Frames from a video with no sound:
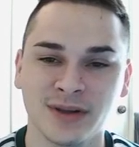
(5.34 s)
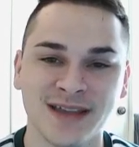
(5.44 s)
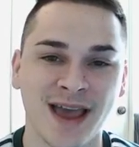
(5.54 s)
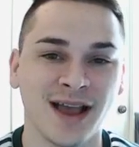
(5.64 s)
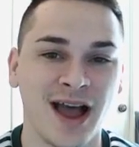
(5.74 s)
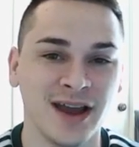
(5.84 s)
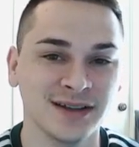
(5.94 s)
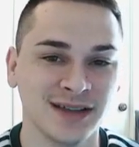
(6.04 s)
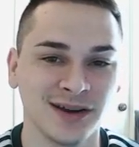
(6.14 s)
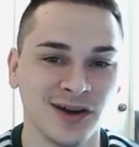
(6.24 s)
attack higher
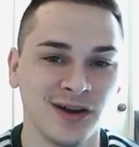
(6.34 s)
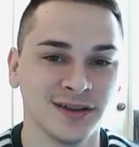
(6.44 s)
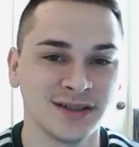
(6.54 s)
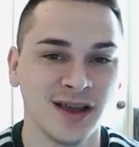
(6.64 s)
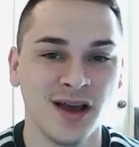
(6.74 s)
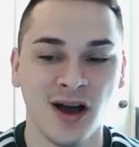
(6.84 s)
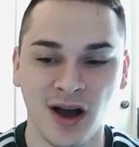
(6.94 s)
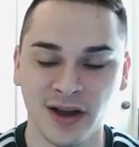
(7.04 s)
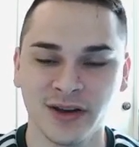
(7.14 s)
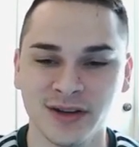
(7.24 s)
Town Halls
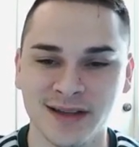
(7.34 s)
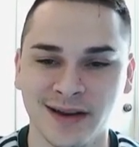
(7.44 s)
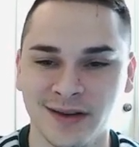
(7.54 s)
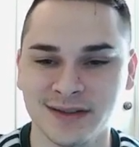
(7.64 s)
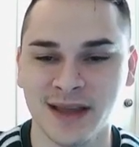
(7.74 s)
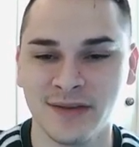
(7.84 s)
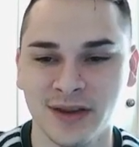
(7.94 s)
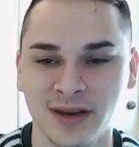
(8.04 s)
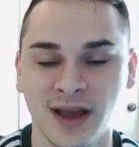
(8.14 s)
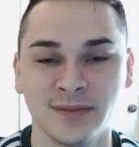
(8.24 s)
on your Town Hall
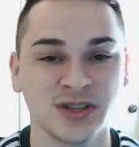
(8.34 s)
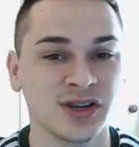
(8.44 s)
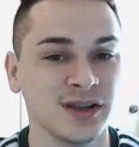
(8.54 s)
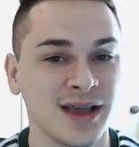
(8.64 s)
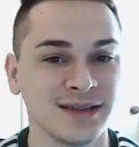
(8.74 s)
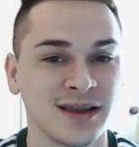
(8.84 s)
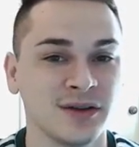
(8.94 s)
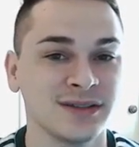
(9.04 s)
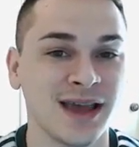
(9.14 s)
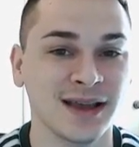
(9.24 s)
7. I'm going to show you guys how to
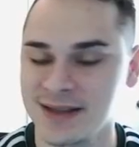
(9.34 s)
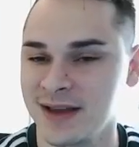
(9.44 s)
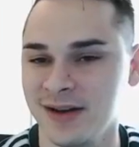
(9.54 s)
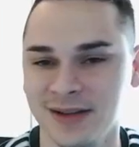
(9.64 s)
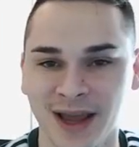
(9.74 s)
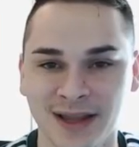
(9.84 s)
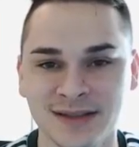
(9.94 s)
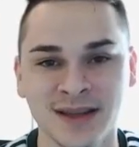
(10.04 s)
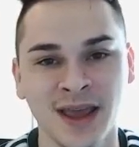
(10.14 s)
attack Town Hall 9s